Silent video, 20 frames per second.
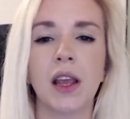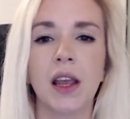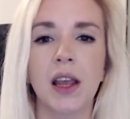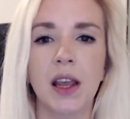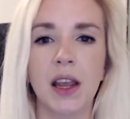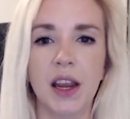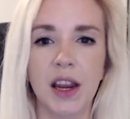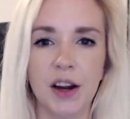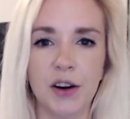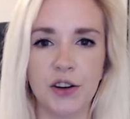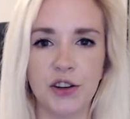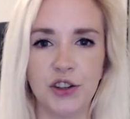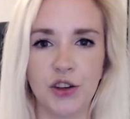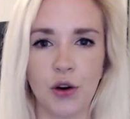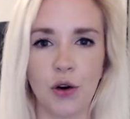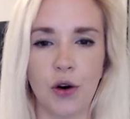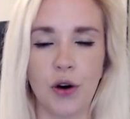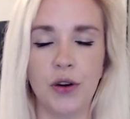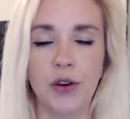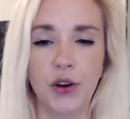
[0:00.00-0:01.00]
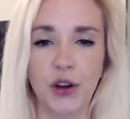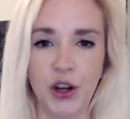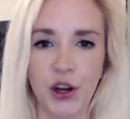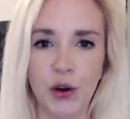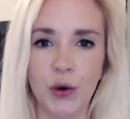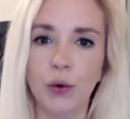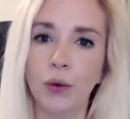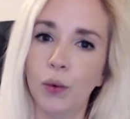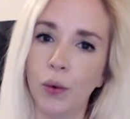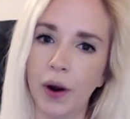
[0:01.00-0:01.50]
Here's your
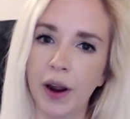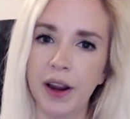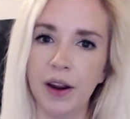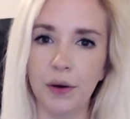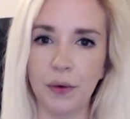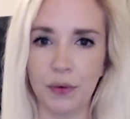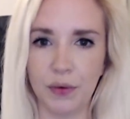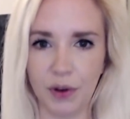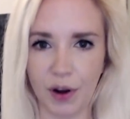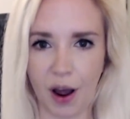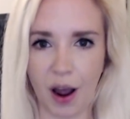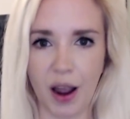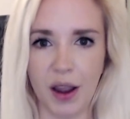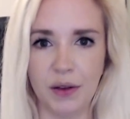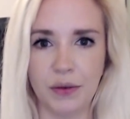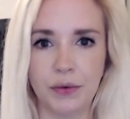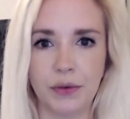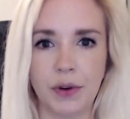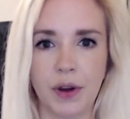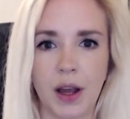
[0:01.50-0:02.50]
new way of life.